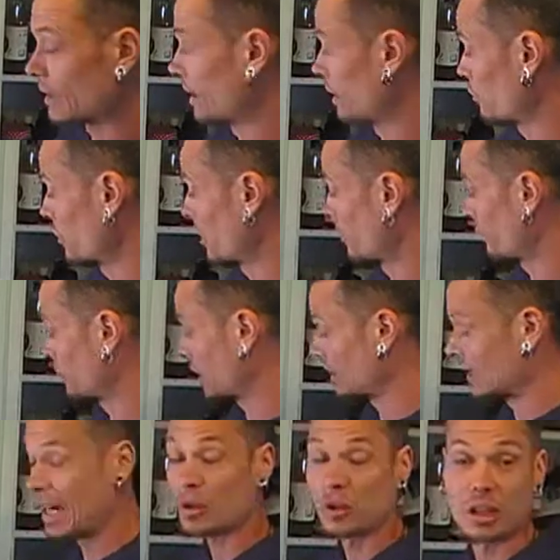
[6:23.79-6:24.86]
get rid of than
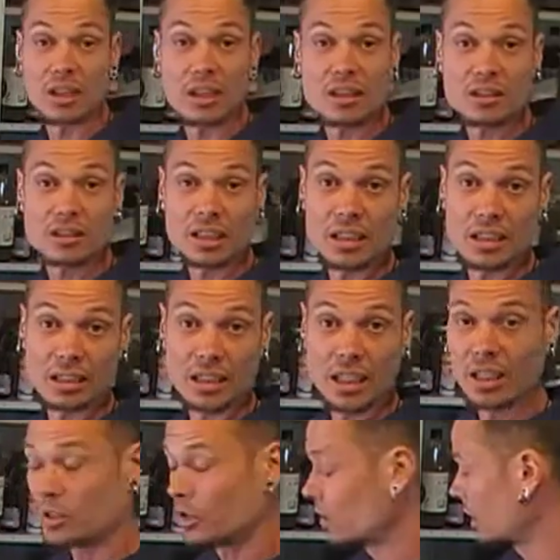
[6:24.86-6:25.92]
alkalinity,
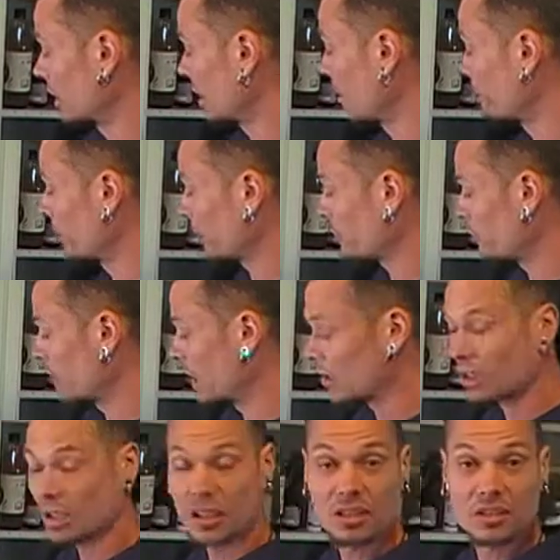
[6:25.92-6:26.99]
okay? You can come back from
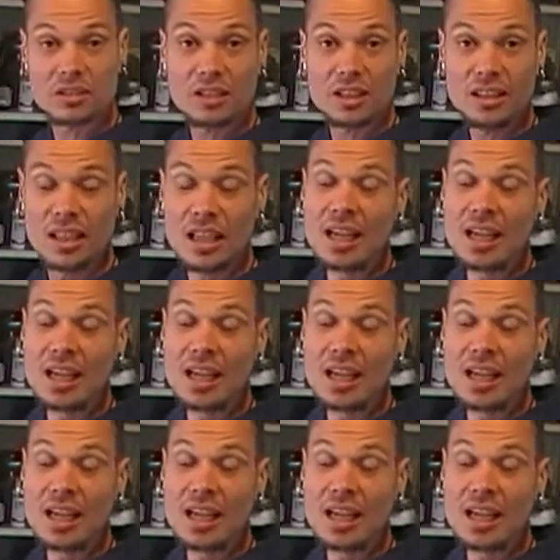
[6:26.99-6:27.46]
alkalinity.